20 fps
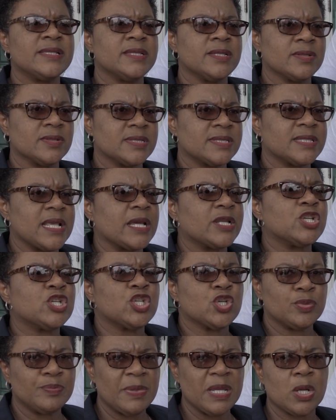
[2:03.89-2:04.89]
issues that
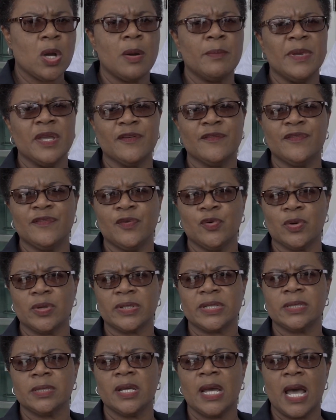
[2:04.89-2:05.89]
should be coming
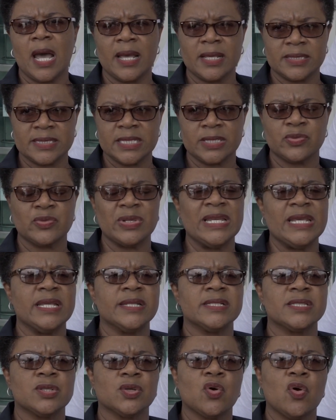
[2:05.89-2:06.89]
forth as it
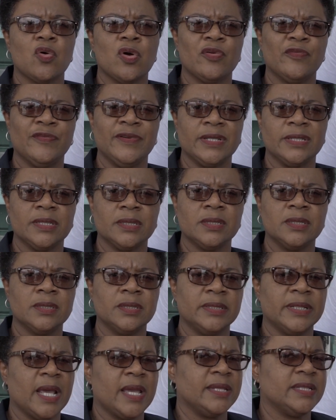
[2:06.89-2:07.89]
relates to
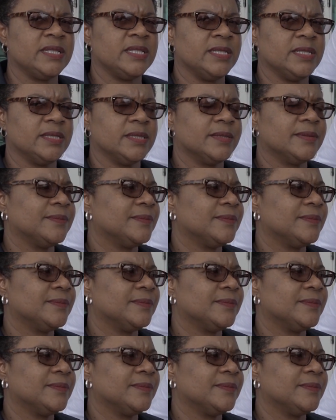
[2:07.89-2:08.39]
COVID-19.